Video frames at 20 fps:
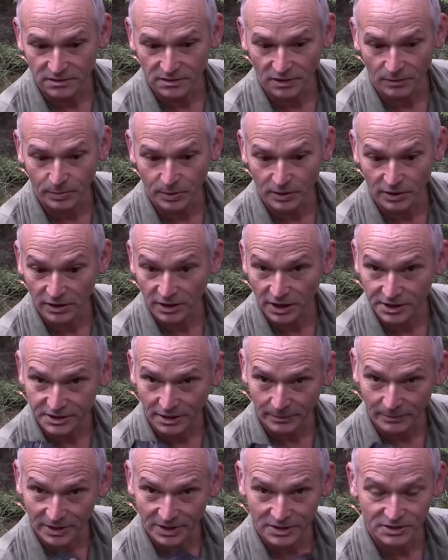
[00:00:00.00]
I put a
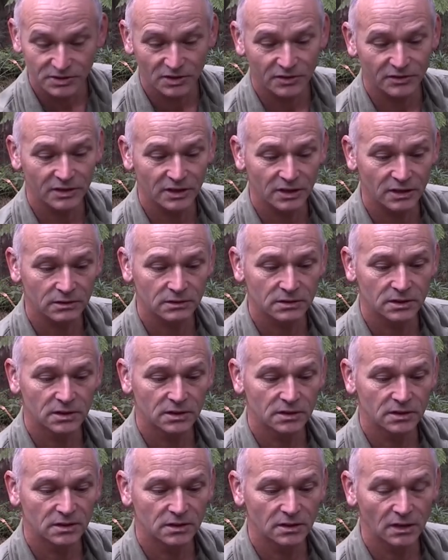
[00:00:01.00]
close-up lens on there,
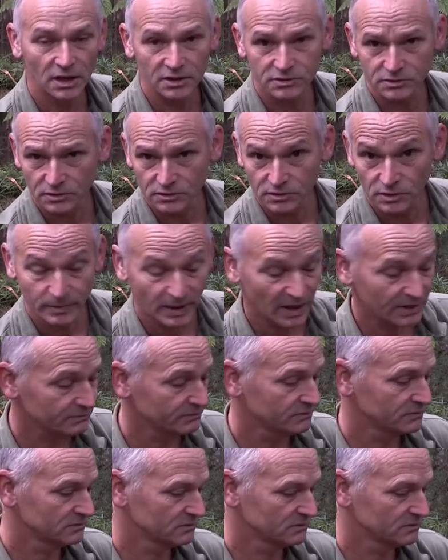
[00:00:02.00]
and it's not too bad.